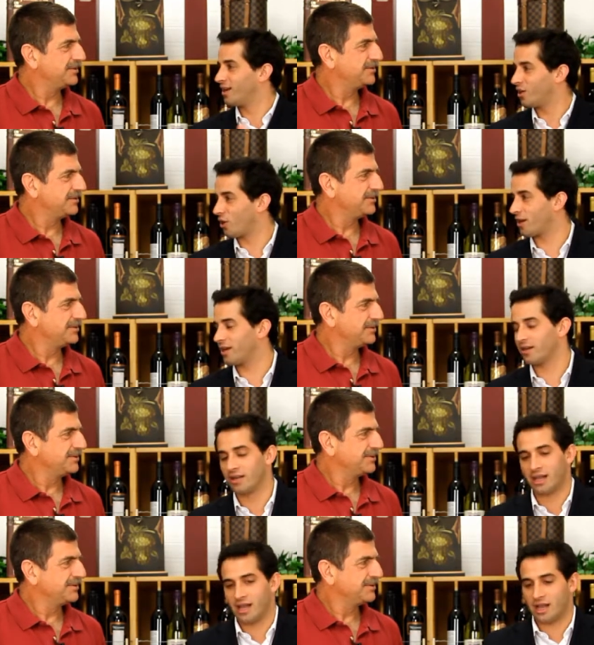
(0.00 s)
Speaker 1: got in.
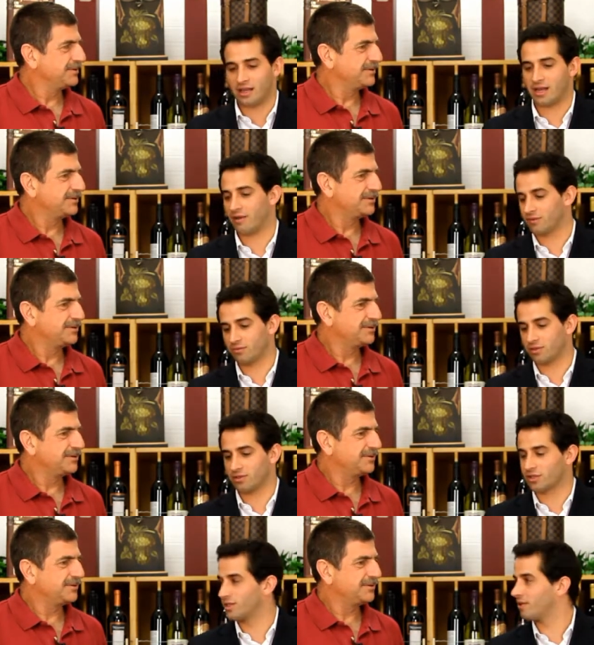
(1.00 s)
And then after was
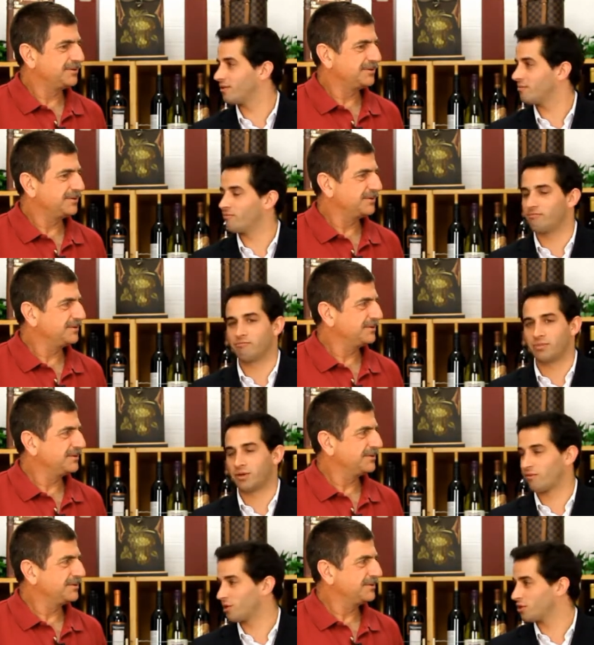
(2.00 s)
just a
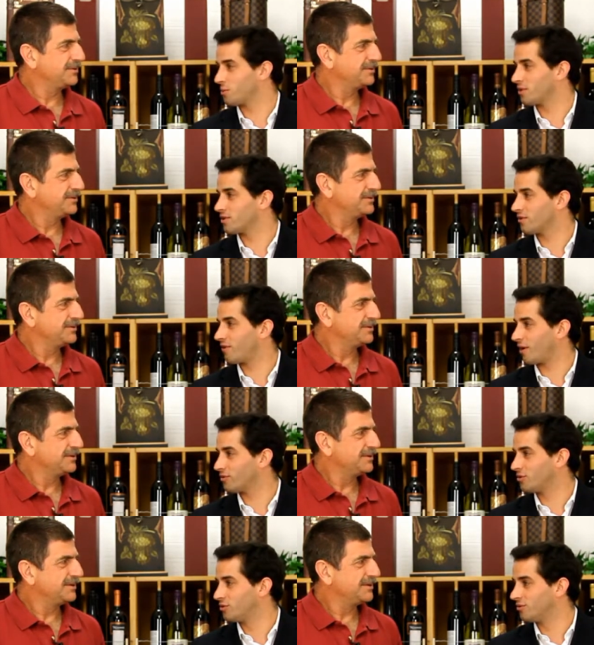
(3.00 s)
beautiful experience of how
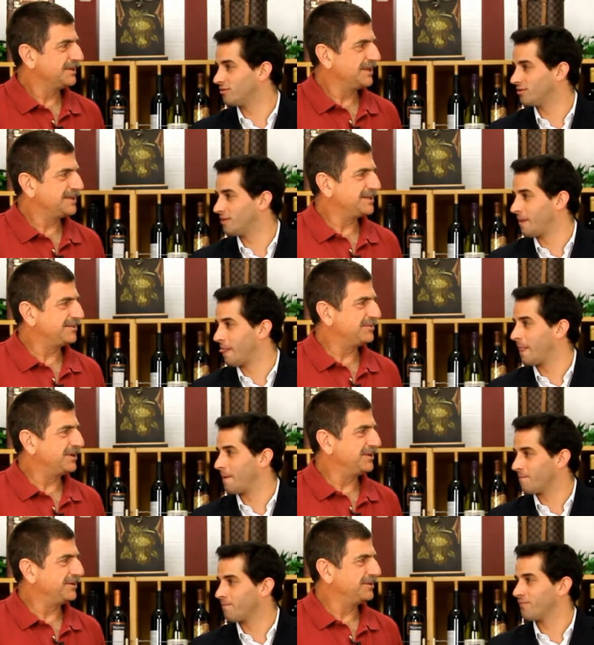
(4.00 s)
to do. That's
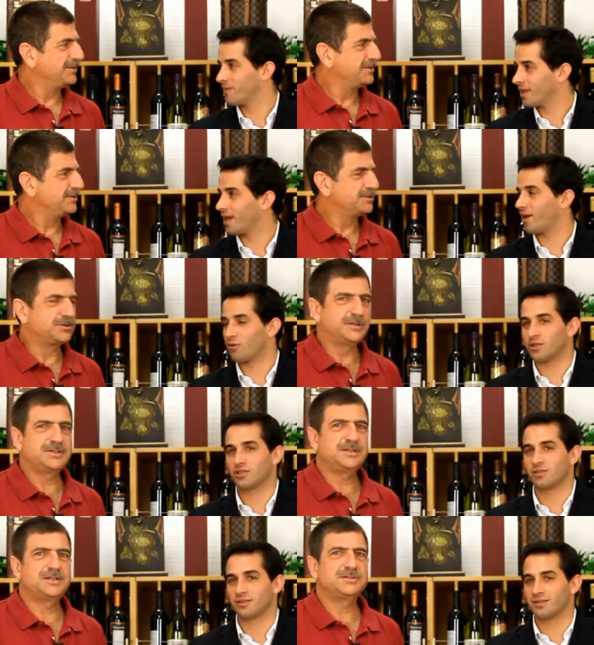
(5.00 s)
unreal. so
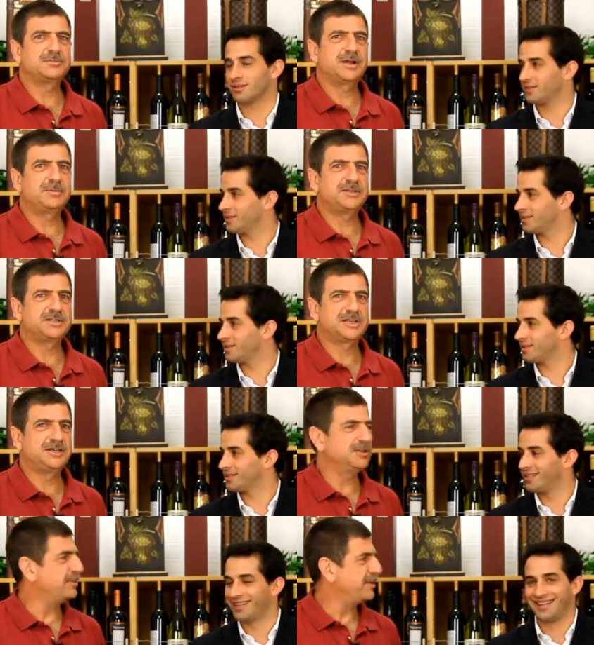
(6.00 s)
isn't, isn't,
Speaker 2: rugby just
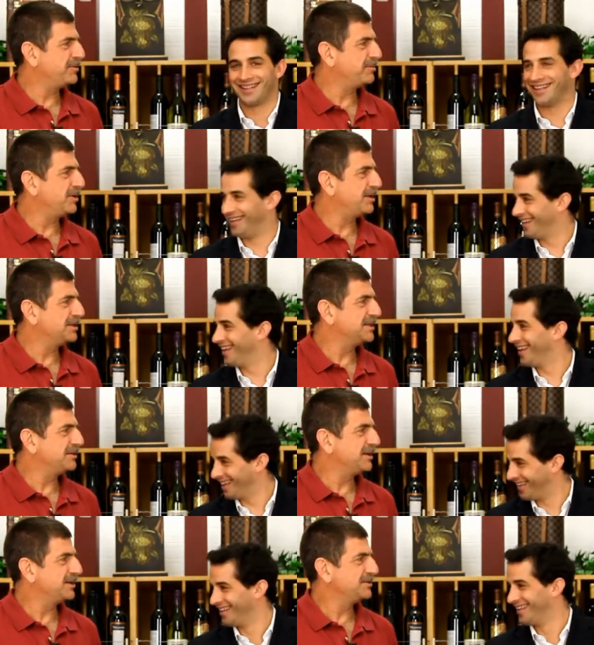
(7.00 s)
kill the man with the ball? Isn't that
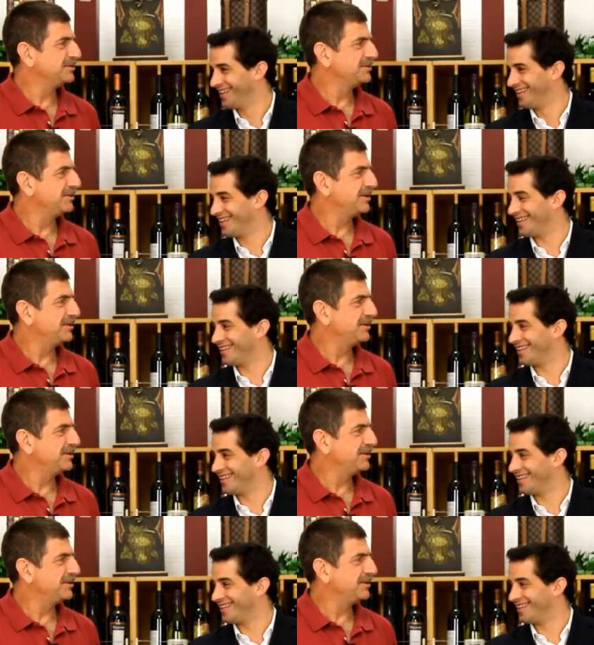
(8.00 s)
what it is? Right?